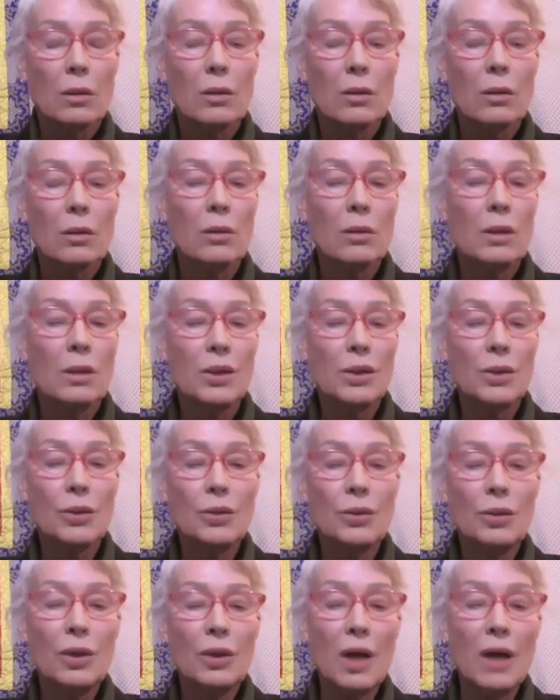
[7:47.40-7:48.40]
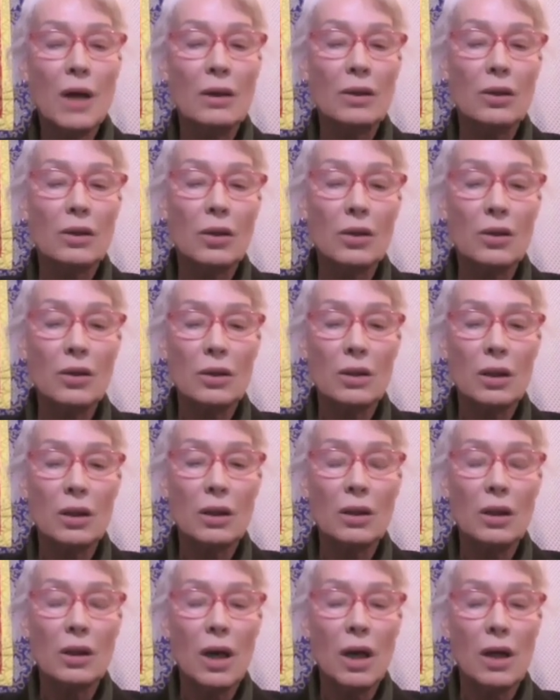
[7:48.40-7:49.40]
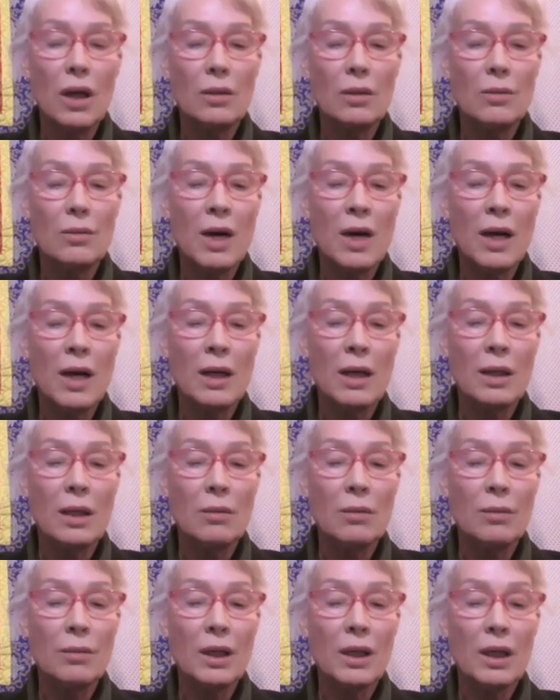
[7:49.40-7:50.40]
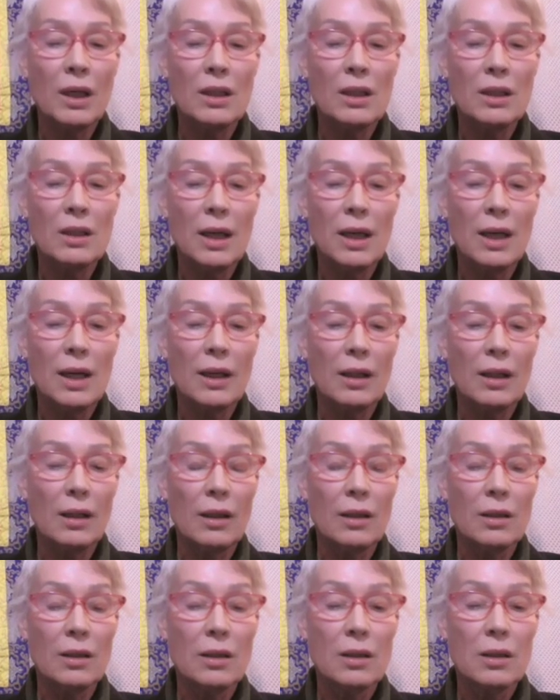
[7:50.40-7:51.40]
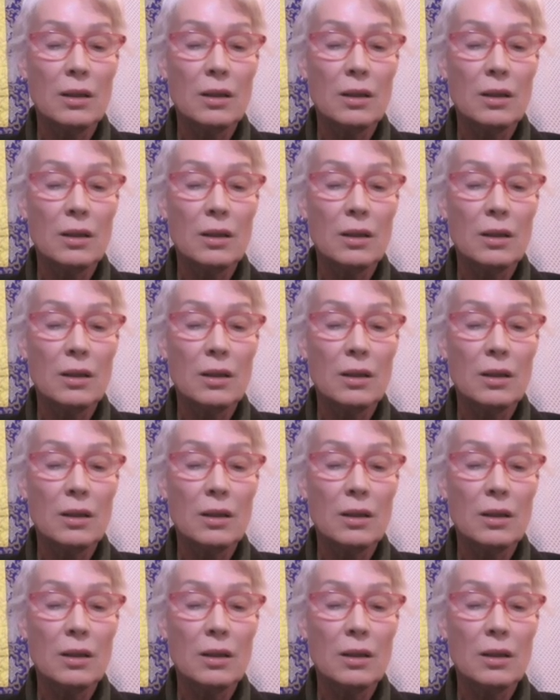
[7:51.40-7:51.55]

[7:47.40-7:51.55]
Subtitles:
The sutra, Trust in the Heart Mind, begins like this.